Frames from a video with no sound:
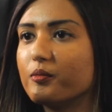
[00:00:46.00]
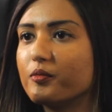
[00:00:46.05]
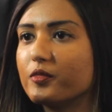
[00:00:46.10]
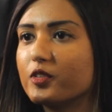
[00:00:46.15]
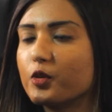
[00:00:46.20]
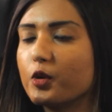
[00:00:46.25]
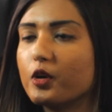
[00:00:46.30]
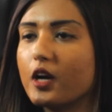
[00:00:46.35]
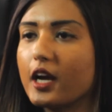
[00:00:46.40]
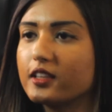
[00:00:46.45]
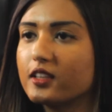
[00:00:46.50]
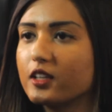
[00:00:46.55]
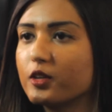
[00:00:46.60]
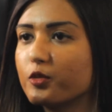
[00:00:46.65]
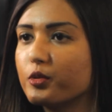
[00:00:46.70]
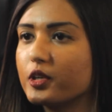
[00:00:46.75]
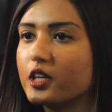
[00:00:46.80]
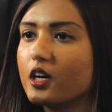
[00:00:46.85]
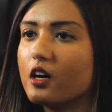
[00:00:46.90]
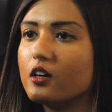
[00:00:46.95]
So I
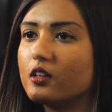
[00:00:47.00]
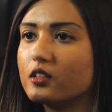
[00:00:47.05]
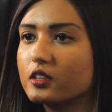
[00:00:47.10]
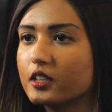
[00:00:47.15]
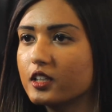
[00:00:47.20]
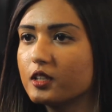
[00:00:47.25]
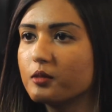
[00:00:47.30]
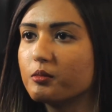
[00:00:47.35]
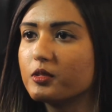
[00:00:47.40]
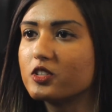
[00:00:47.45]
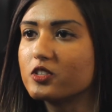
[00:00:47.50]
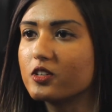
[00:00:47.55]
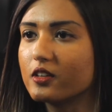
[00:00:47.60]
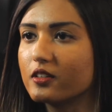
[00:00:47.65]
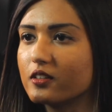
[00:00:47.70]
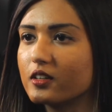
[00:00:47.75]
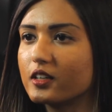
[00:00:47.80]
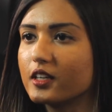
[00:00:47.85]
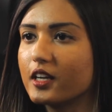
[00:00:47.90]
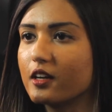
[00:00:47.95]
think we all keep
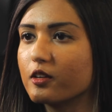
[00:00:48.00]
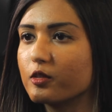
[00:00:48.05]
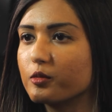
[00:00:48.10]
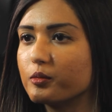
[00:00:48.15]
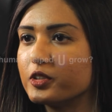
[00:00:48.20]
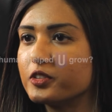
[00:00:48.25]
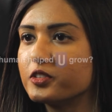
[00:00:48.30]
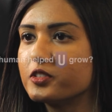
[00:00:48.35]
each other accountable.